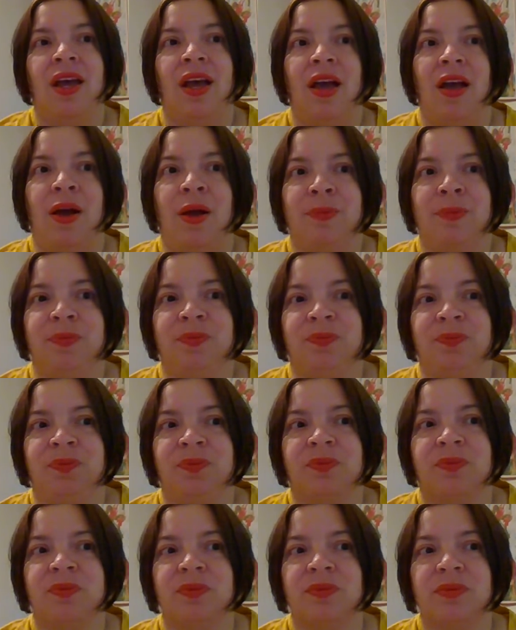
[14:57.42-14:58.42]

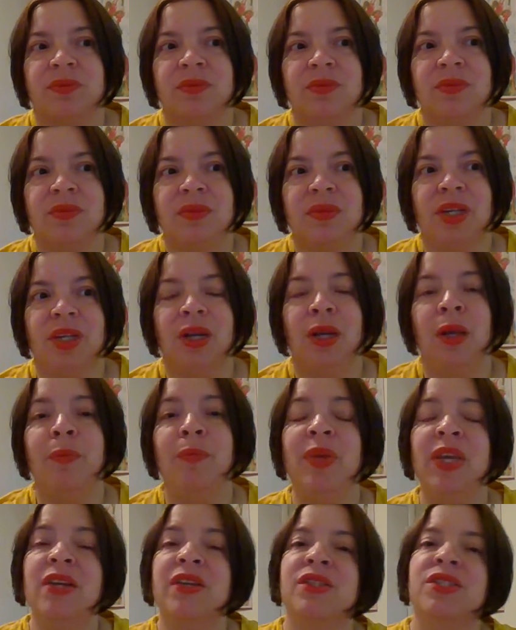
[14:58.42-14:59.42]
Um,
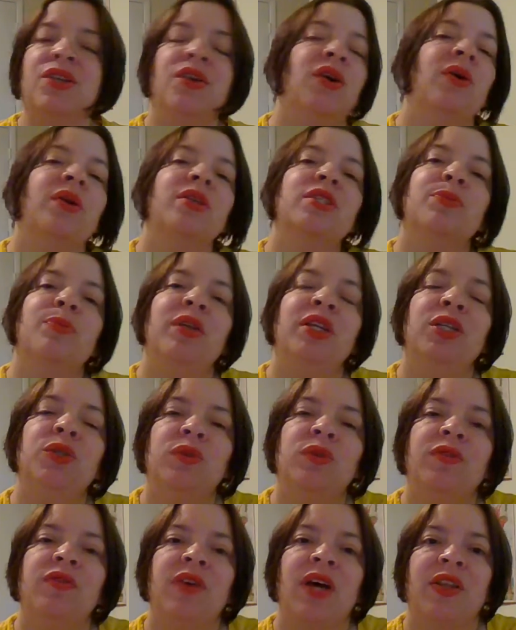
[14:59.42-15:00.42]
Because,
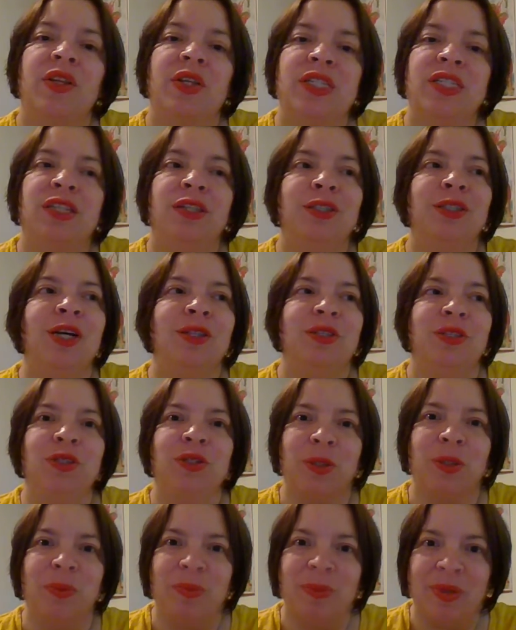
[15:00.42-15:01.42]
spiritual fathers are not
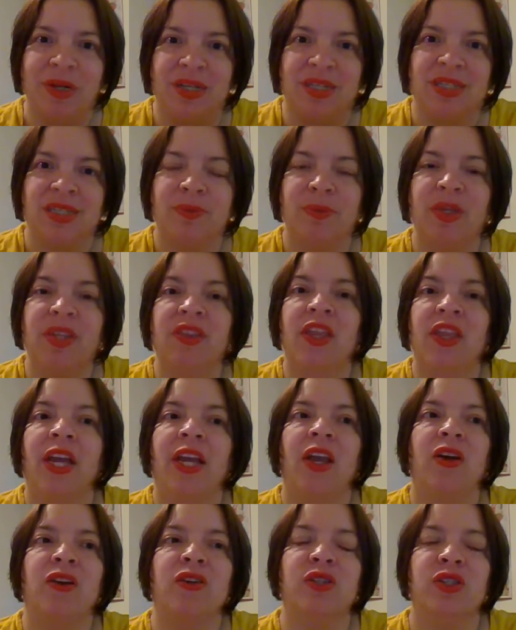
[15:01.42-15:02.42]
your boss, but
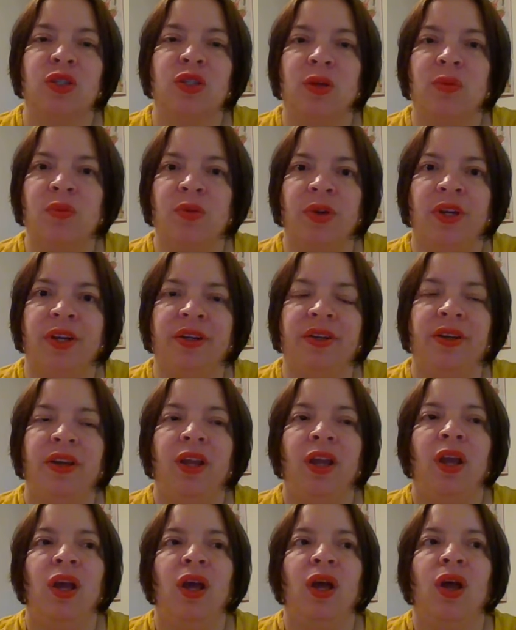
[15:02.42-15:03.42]
they are someone
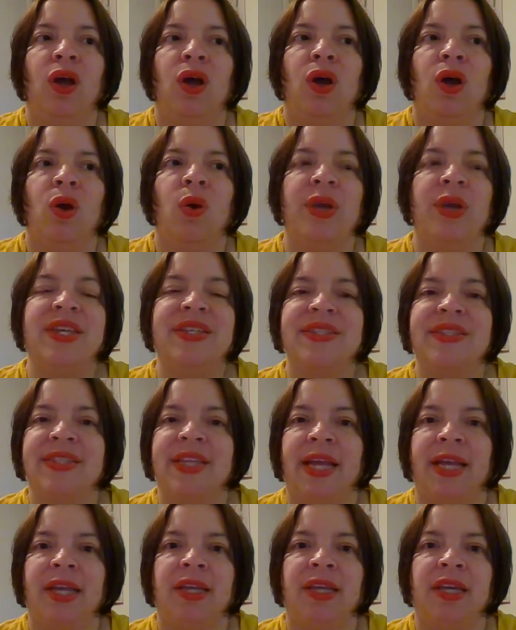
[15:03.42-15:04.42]
who is
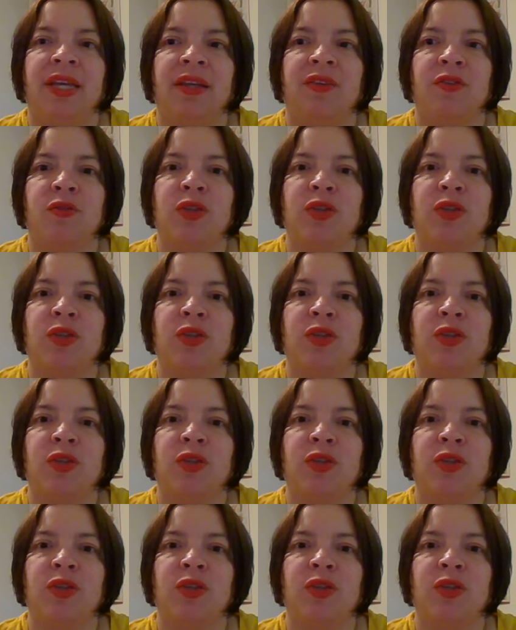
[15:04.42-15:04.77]
taking